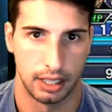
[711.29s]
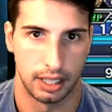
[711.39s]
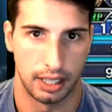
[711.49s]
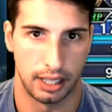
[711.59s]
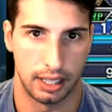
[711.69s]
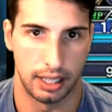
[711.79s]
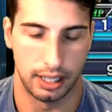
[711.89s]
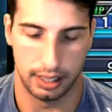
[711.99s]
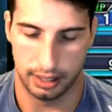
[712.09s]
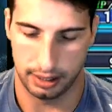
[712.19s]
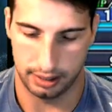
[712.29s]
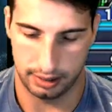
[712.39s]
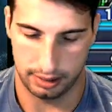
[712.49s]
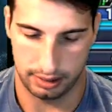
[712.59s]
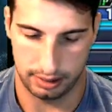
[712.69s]
Uh,
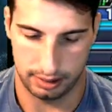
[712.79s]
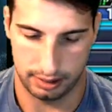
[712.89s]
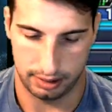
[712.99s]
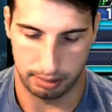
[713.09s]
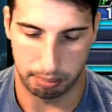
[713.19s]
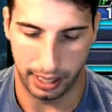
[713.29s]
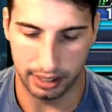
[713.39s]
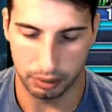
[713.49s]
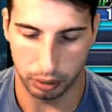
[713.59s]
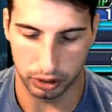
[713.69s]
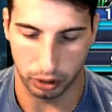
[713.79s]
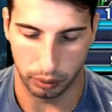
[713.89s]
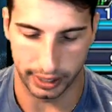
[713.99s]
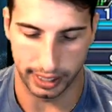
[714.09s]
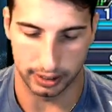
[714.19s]
Paine will go
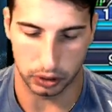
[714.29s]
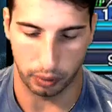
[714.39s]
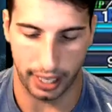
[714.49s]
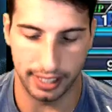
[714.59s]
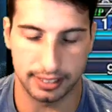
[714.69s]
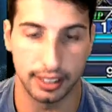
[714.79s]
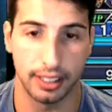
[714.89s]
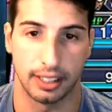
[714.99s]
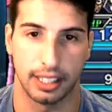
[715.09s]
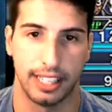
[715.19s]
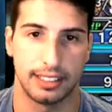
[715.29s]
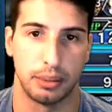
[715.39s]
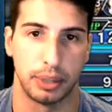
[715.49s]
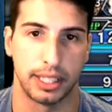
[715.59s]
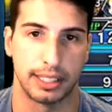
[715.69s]
again, so I think I think
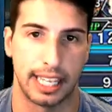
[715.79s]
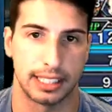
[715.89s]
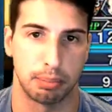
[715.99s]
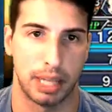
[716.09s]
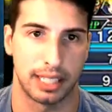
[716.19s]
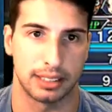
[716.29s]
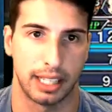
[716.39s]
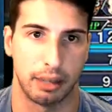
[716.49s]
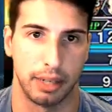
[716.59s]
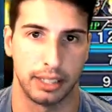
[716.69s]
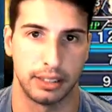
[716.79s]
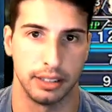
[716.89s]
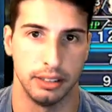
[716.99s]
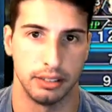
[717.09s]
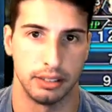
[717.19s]
we can cast Black Sky right
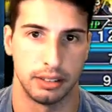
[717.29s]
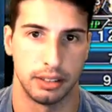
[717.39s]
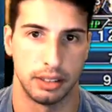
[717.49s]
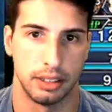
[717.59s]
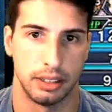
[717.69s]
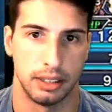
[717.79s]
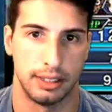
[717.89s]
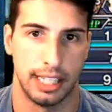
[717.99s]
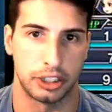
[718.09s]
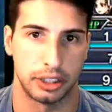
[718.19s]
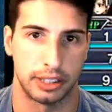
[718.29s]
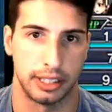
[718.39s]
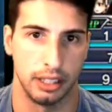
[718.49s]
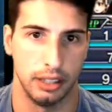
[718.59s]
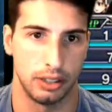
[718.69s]
here. That should
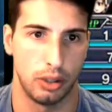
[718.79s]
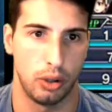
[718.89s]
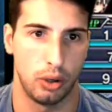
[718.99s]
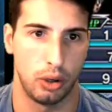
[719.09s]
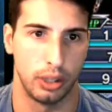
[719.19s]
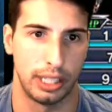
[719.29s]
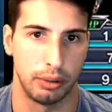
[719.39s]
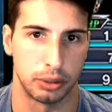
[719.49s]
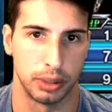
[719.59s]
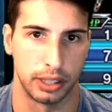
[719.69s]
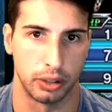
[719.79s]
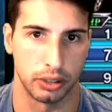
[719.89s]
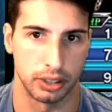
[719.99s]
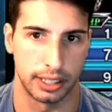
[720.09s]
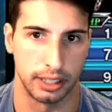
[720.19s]
kill. Oh, that was really close
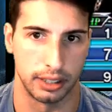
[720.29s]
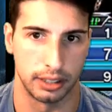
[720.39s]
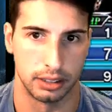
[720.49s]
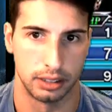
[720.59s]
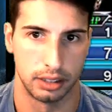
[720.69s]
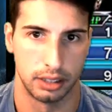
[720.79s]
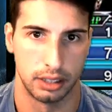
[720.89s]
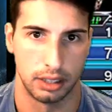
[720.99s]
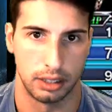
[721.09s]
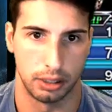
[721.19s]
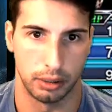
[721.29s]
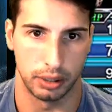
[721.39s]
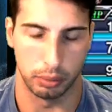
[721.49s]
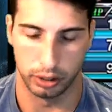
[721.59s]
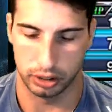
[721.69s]
on killing. You know what?
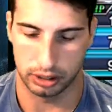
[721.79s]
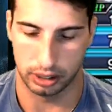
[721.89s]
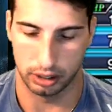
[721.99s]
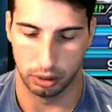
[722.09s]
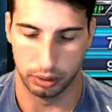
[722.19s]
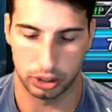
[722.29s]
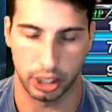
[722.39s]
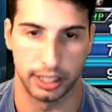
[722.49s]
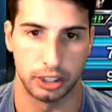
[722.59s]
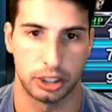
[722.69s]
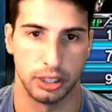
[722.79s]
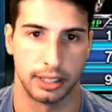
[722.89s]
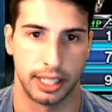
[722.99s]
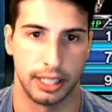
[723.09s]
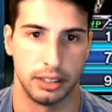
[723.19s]
We're just gonna go with Shining Shield
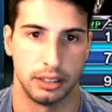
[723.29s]
again.